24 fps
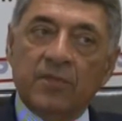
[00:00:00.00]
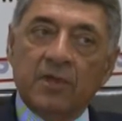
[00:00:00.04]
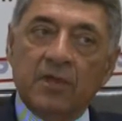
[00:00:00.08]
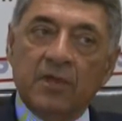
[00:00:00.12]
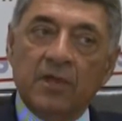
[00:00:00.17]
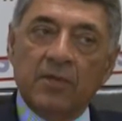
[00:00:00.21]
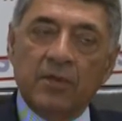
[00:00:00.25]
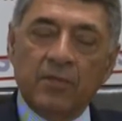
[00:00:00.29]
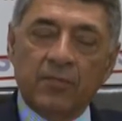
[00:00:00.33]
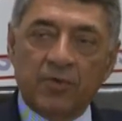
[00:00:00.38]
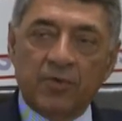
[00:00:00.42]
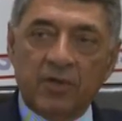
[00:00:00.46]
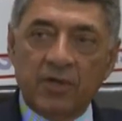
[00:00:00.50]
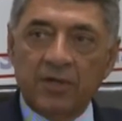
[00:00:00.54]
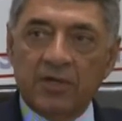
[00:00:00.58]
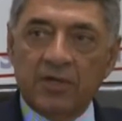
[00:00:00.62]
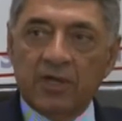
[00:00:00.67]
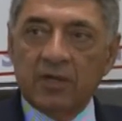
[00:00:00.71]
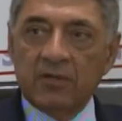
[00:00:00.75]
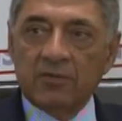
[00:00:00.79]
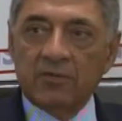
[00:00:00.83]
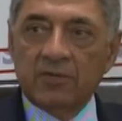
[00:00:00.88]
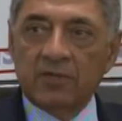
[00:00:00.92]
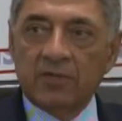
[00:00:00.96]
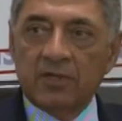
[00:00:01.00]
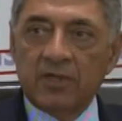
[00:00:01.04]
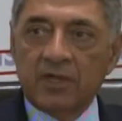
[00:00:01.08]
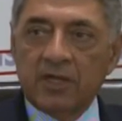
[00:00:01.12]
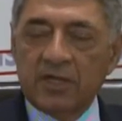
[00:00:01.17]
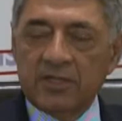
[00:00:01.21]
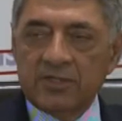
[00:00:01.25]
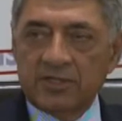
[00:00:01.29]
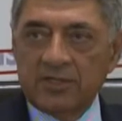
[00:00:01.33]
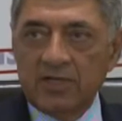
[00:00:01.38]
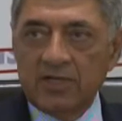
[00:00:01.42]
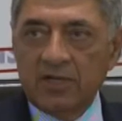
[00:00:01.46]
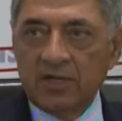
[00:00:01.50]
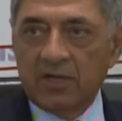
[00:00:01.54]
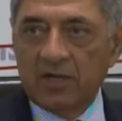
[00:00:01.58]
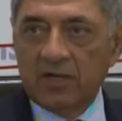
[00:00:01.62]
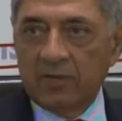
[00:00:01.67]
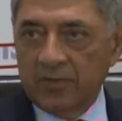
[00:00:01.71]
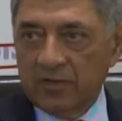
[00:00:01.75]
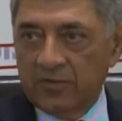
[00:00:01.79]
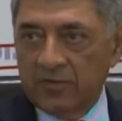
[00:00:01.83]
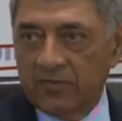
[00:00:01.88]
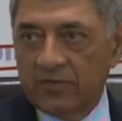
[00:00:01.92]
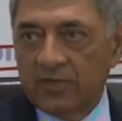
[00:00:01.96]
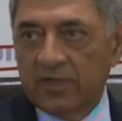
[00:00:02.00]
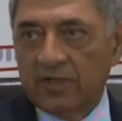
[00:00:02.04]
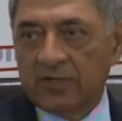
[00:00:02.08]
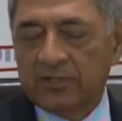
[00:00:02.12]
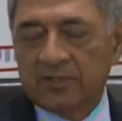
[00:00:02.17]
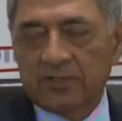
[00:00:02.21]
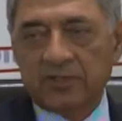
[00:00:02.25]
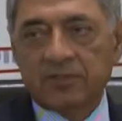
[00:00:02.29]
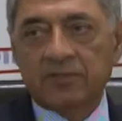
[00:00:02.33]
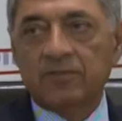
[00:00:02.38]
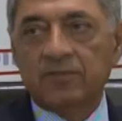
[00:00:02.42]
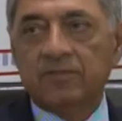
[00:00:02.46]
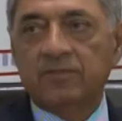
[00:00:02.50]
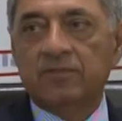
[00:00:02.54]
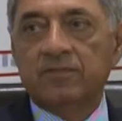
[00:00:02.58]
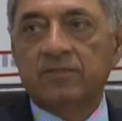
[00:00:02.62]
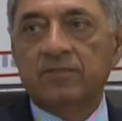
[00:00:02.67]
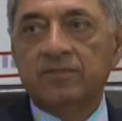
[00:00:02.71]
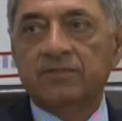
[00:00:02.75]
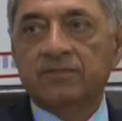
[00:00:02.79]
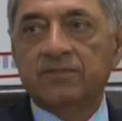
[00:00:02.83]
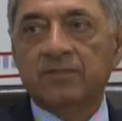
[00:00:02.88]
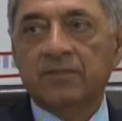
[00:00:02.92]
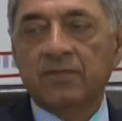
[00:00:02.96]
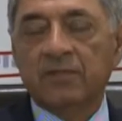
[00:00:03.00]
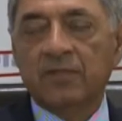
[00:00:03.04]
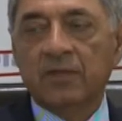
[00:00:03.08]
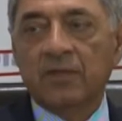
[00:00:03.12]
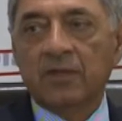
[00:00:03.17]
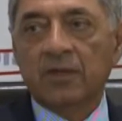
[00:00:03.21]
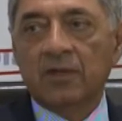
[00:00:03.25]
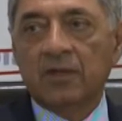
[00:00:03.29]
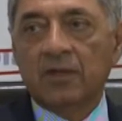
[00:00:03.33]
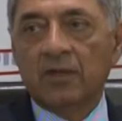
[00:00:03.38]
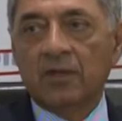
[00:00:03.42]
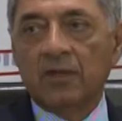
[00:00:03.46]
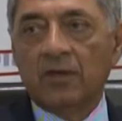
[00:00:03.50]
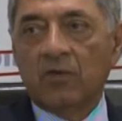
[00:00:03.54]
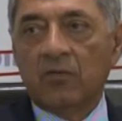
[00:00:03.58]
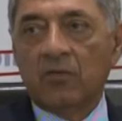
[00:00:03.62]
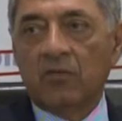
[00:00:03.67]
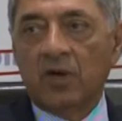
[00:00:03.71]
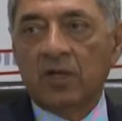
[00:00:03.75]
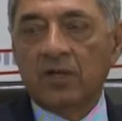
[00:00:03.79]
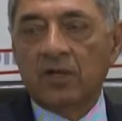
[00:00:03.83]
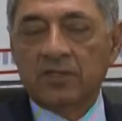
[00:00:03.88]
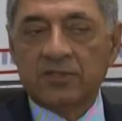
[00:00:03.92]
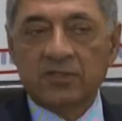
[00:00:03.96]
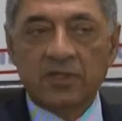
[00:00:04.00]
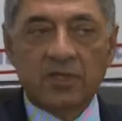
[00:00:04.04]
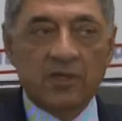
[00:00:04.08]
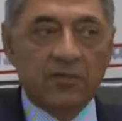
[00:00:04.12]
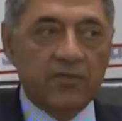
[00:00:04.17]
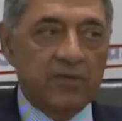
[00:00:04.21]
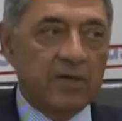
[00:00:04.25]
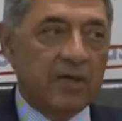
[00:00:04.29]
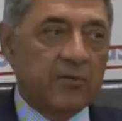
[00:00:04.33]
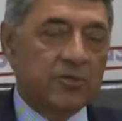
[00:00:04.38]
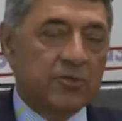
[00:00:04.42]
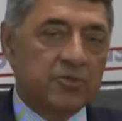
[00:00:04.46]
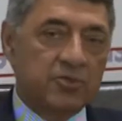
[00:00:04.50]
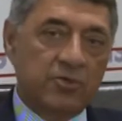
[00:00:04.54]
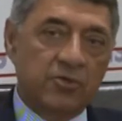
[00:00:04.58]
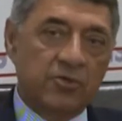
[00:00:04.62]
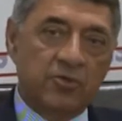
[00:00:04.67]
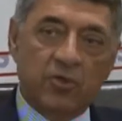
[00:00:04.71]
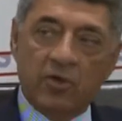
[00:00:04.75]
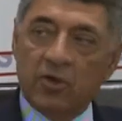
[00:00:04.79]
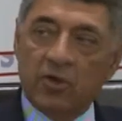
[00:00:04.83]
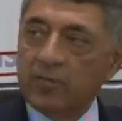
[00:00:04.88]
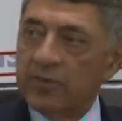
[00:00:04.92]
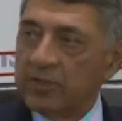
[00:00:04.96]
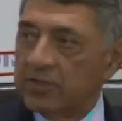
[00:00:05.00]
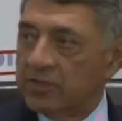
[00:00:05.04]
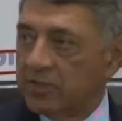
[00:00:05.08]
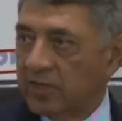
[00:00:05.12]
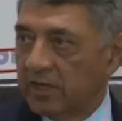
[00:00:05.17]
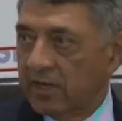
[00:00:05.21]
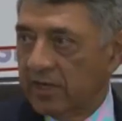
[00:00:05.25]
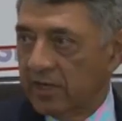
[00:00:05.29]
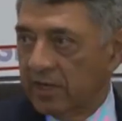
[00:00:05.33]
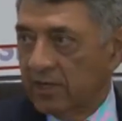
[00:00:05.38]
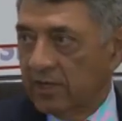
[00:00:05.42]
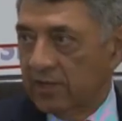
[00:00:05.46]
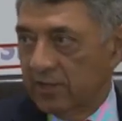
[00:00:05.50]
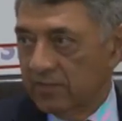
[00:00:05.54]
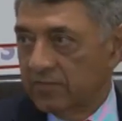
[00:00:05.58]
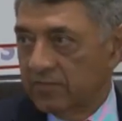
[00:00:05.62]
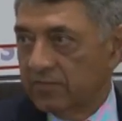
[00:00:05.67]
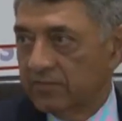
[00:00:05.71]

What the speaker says: Let me put it down. I see a couple of things. One is that if I was to draw up a triangle,